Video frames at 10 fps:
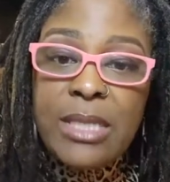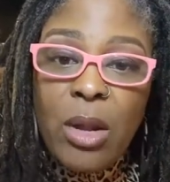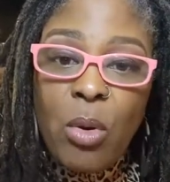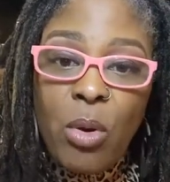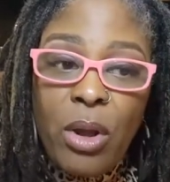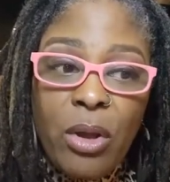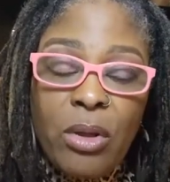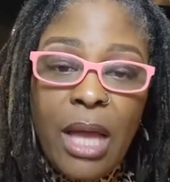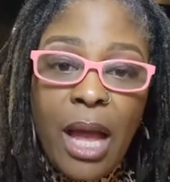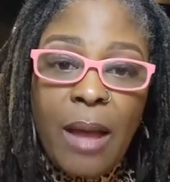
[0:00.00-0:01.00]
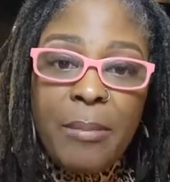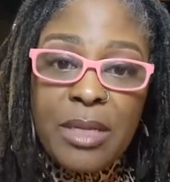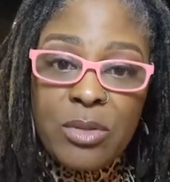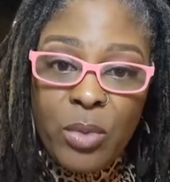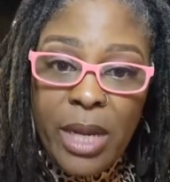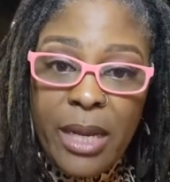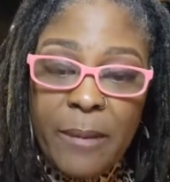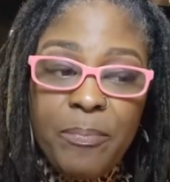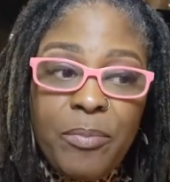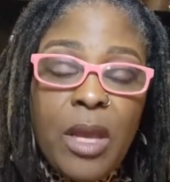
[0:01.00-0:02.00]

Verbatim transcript: that oil um, is ready,